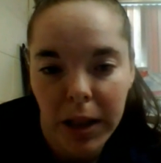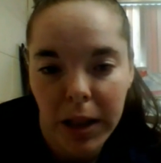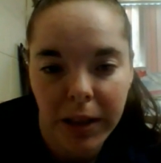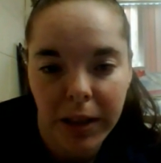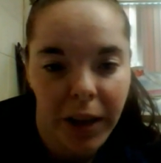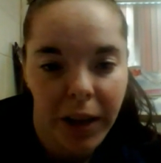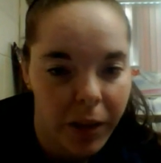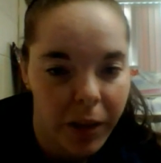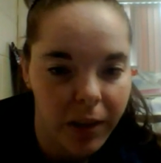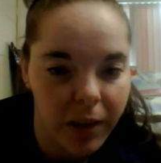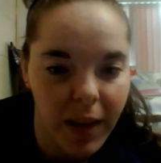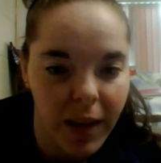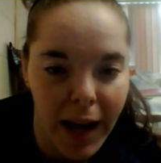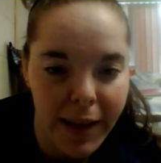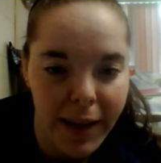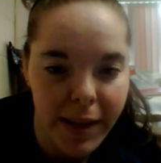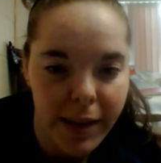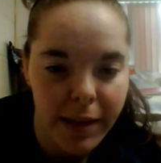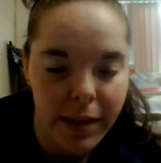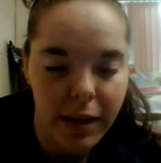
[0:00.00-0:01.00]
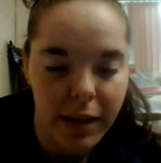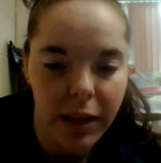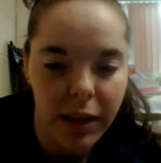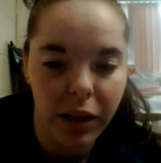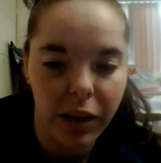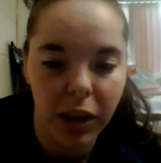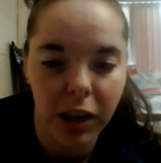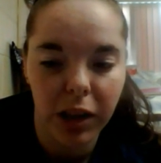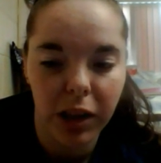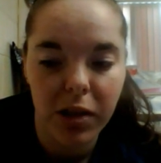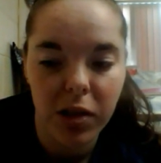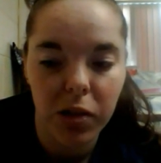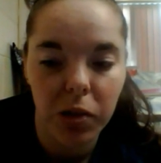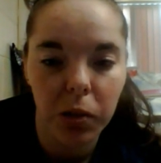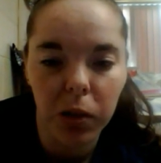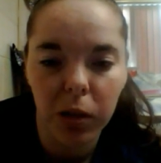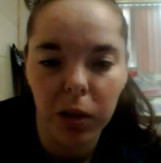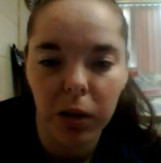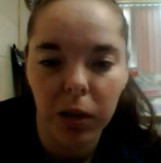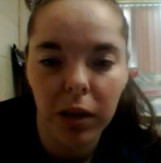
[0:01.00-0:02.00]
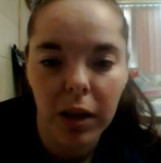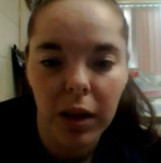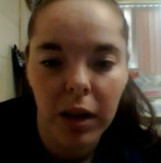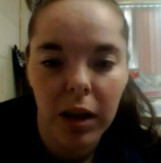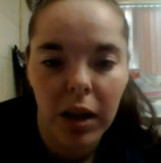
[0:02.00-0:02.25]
another class in their school,